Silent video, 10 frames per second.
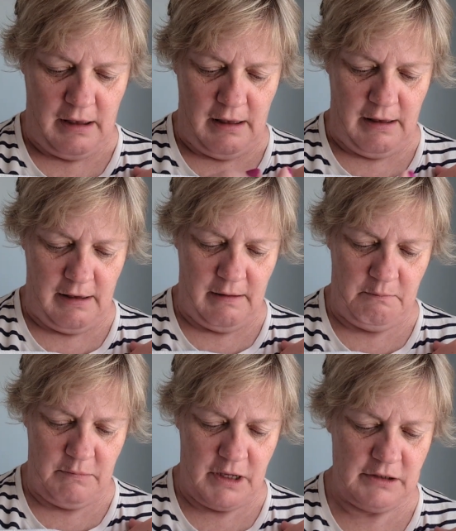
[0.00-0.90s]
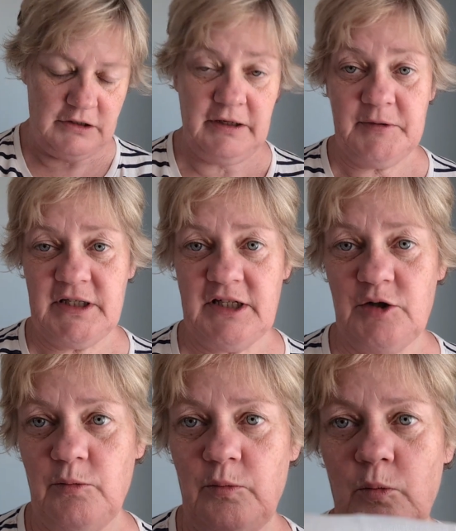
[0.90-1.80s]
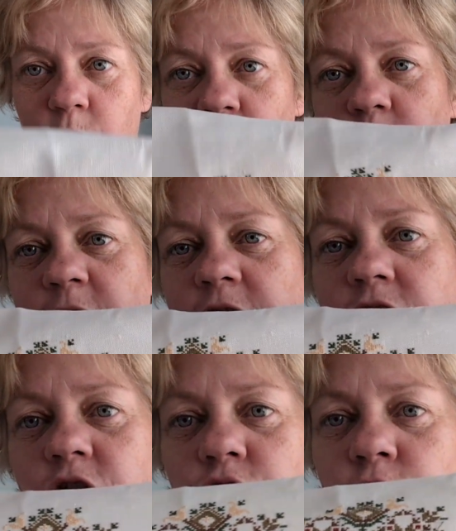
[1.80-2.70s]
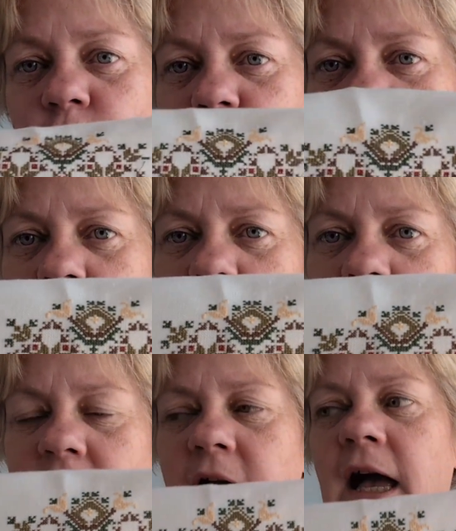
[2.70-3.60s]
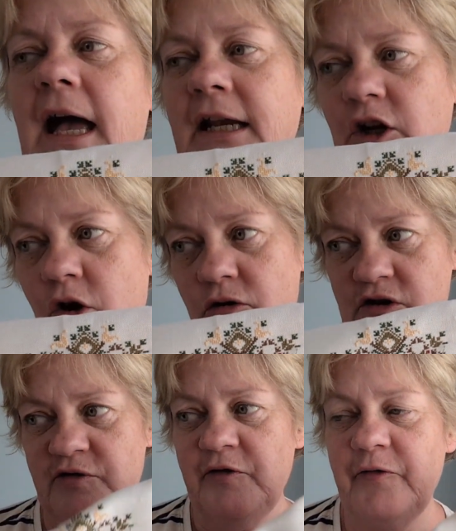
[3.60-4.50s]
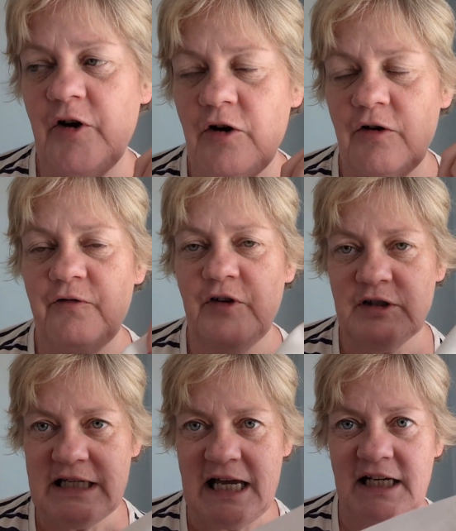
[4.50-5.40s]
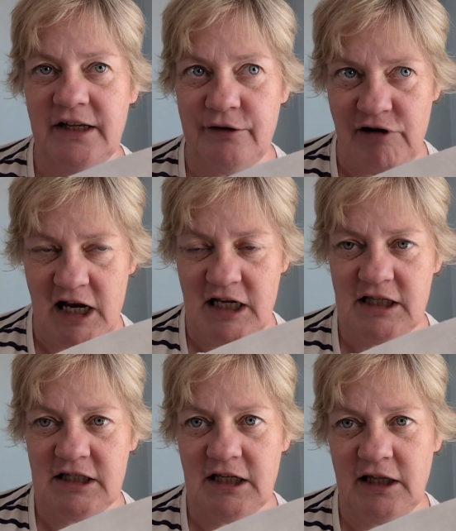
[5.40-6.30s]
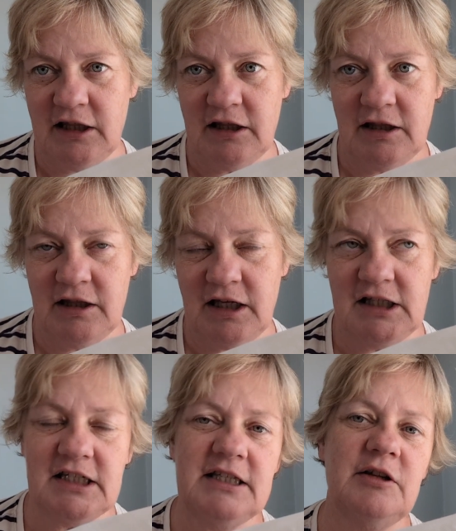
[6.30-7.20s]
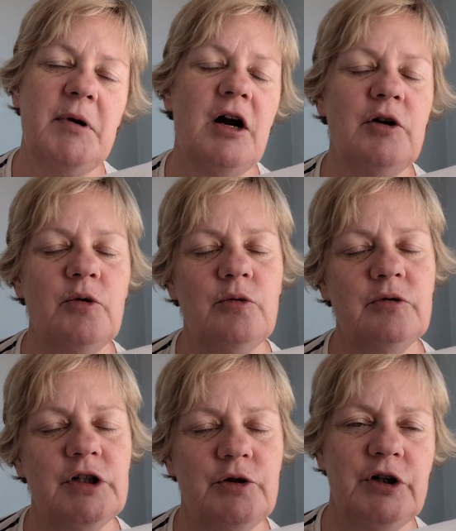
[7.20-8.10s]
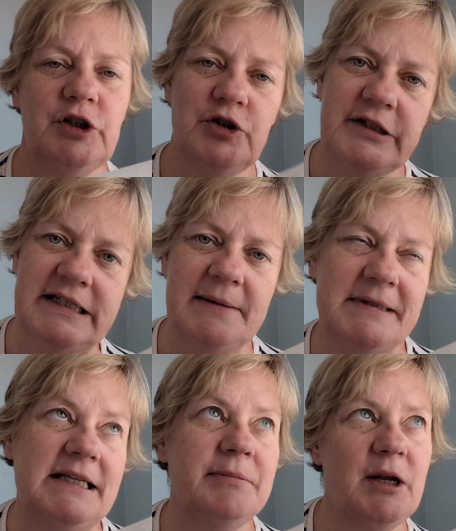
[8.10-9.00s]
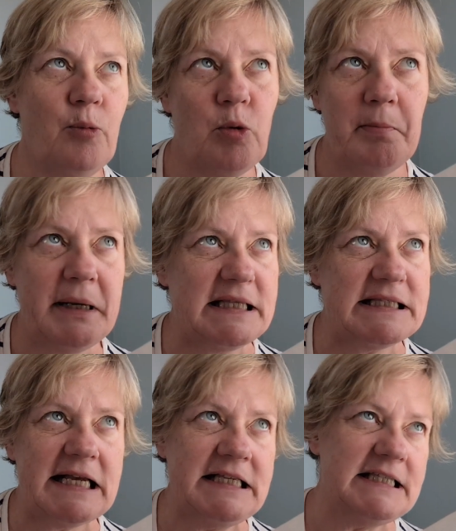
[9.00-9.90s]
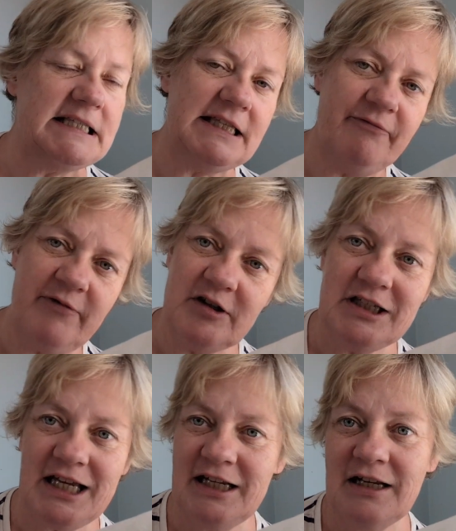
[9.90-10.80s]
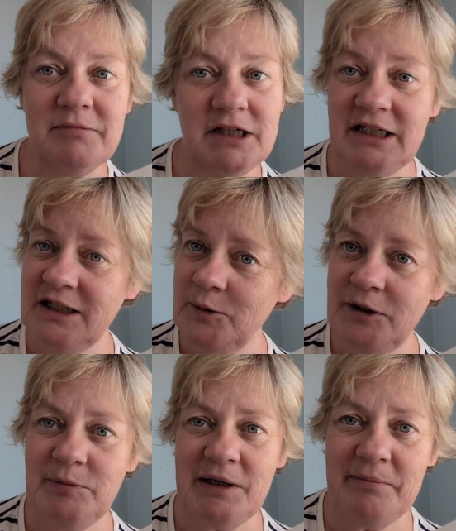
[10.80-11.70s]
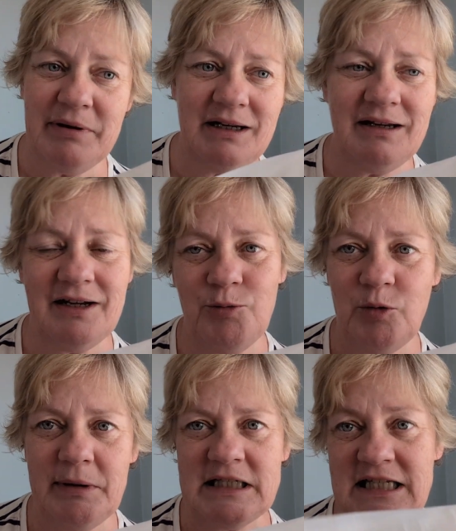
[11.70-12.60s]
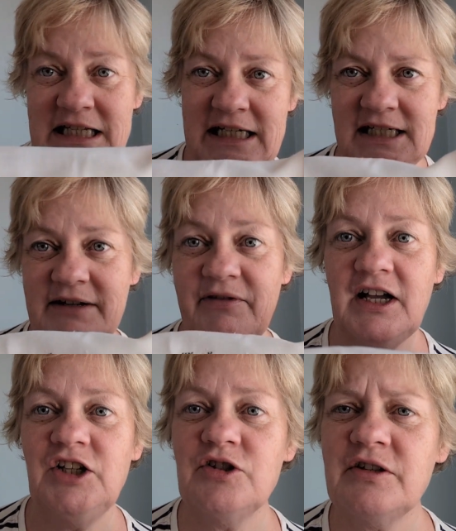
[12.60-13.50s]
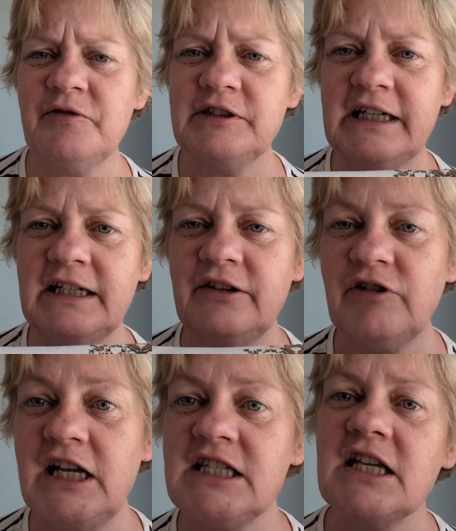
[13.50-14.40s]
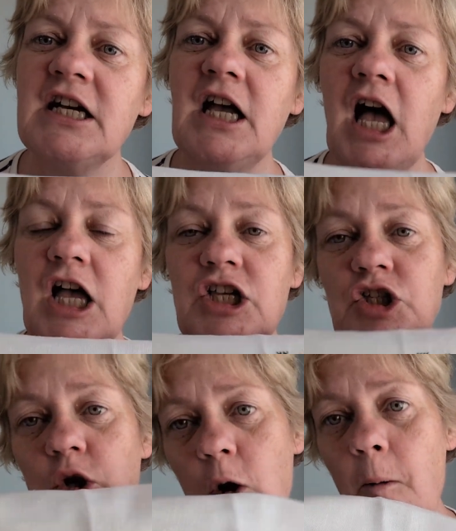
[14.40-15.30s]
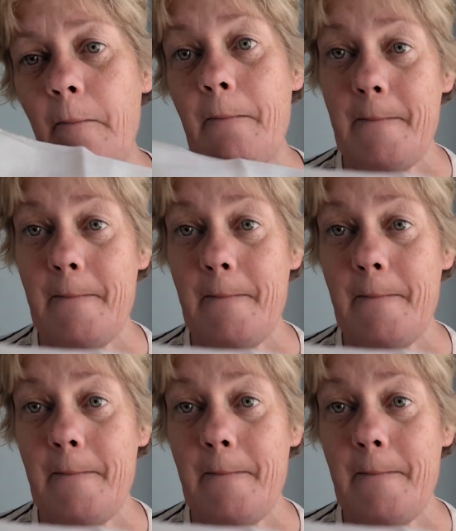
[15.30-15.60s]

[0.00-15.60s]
So yeah, I'm just stitching 1/2. And it calls for Valdani threads, and it does in the pattern, oh, you know, you can use DMC, but it won't be as nice as the Valdani. And I'm like, yeah, well, my bank account won't be as nice if I use the Valdani threads. So,